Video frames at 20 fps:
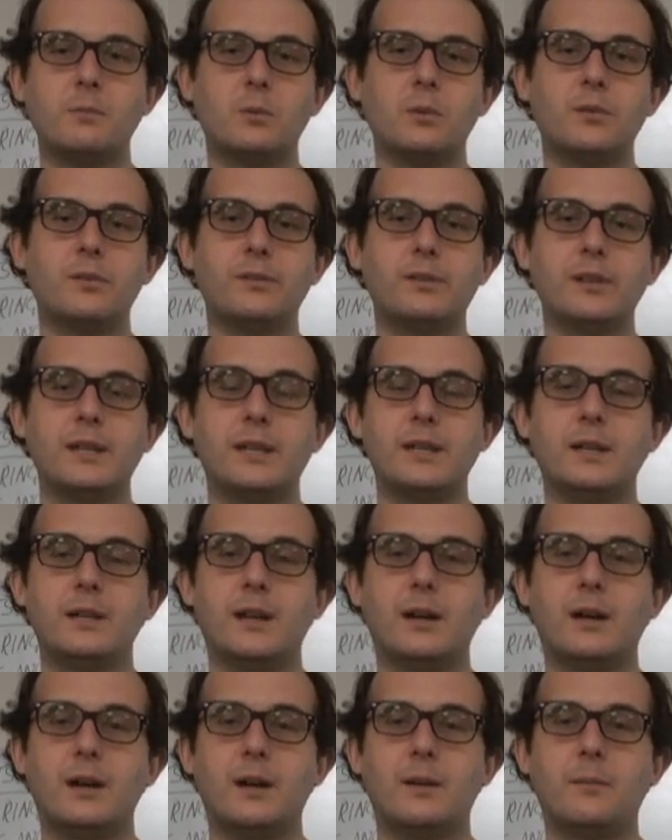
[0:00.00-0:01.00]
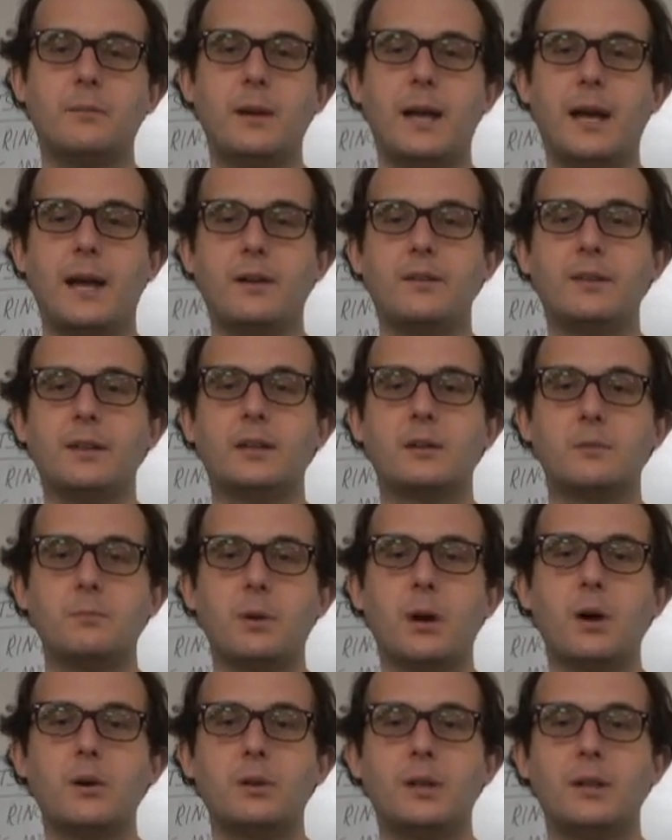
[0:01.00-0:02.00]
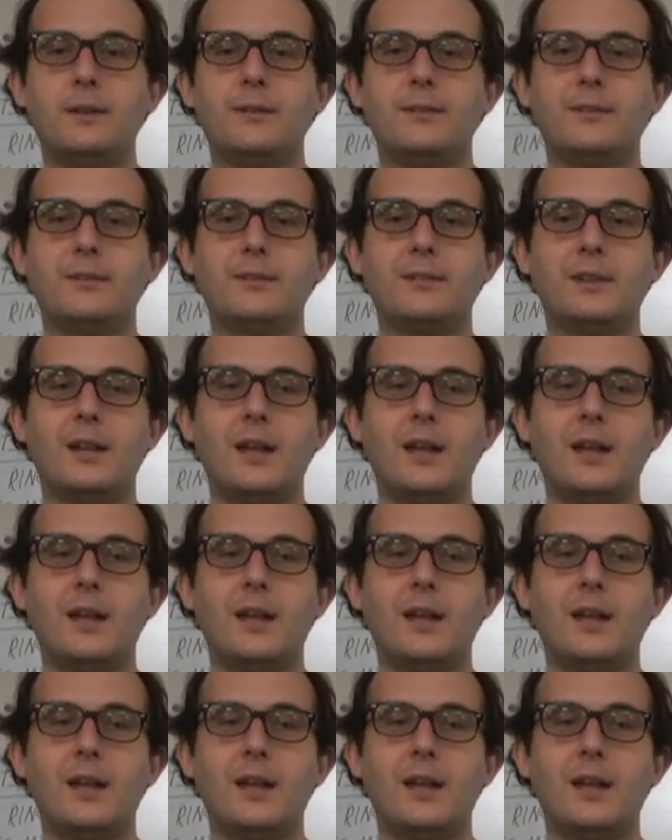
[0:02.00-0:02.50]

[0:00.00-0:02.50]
we'll see how the components